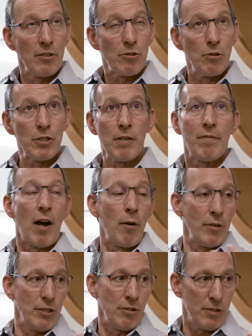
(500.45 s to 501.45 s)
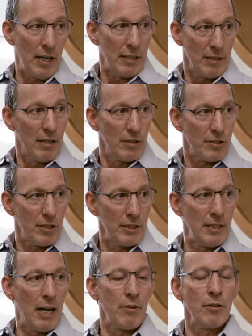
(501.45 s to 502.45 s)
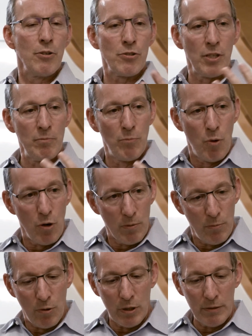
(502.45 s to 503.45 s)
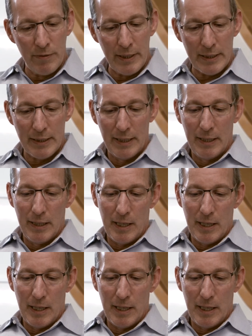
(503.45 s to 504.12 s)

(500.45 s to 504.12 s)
Schools have always used technology. Now they're using more and more of it.